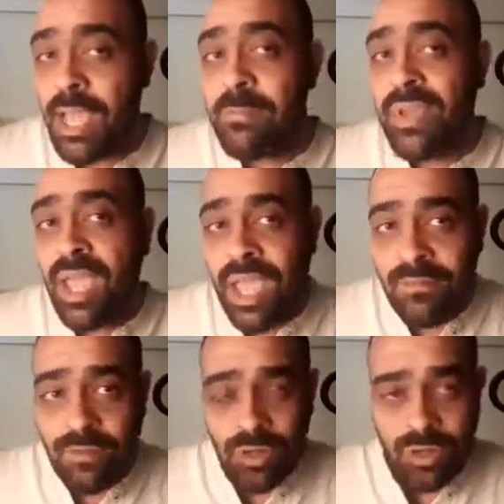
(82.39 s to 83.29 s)

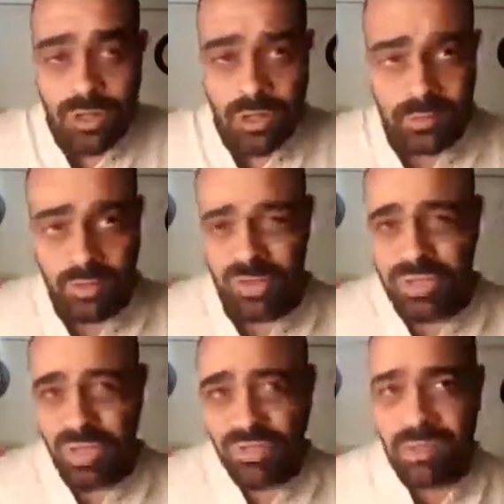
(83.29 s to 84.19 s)
behavior comes,
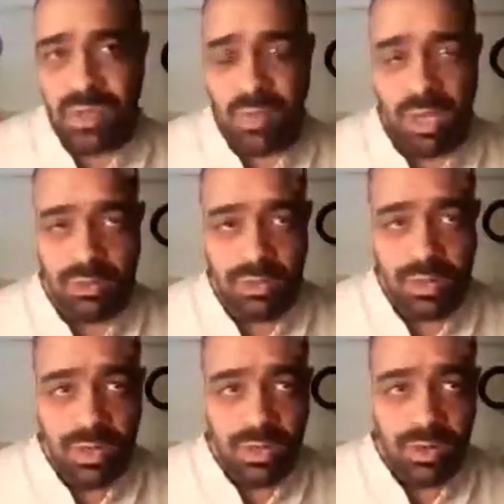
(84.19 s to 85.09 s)
results come out,
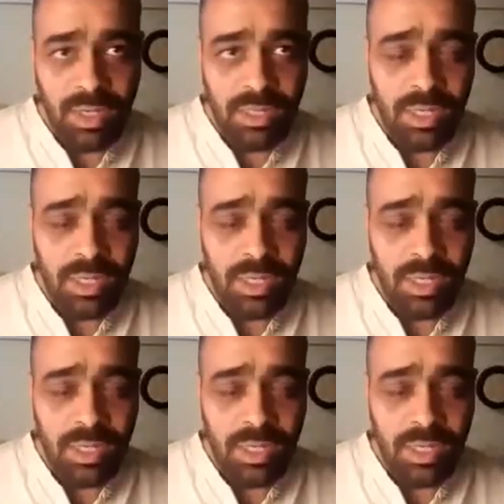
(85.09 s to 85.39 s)
right?